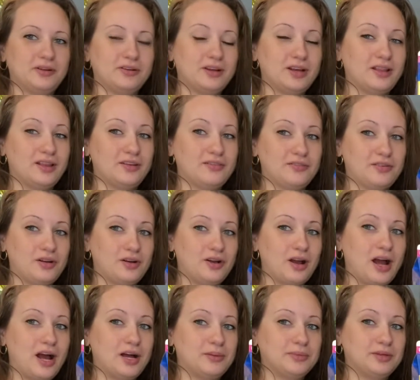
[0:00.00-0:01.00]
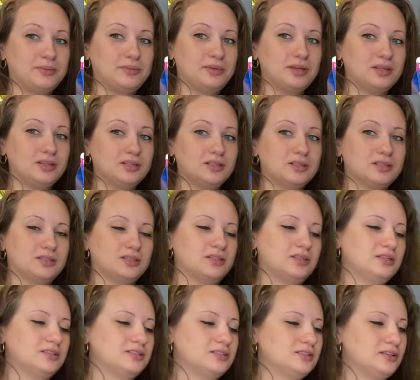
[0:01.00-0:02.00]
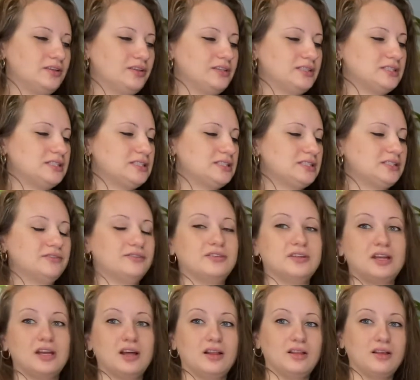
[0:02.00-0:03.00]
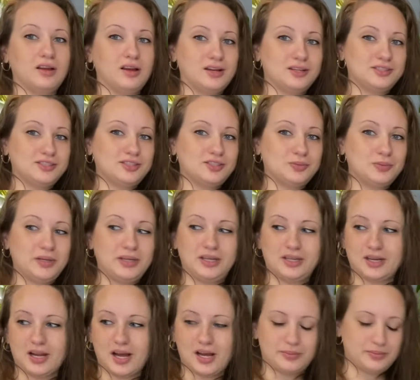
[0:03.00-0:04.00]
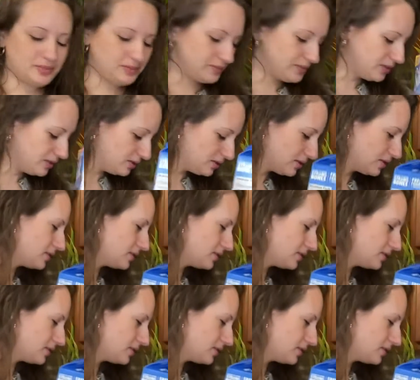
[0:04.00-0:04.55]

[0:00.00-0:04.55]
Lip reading: I love almond milk. So this is the vanilla unsweetened almond milk.